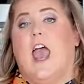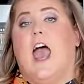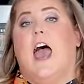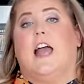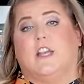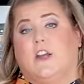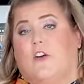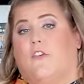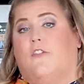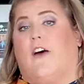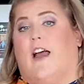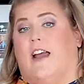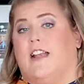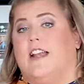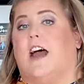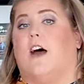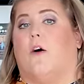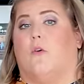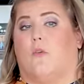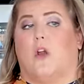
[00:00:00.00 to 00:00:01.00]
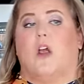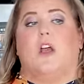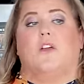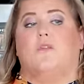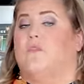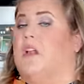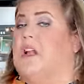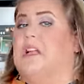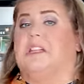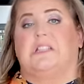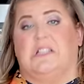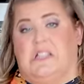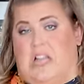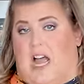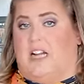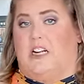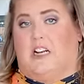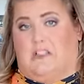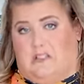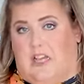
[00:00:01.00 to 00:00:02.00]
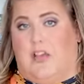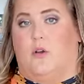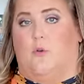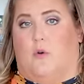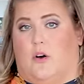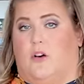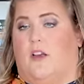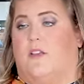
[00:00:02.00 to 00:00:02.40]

And you'll find out it's not all equal.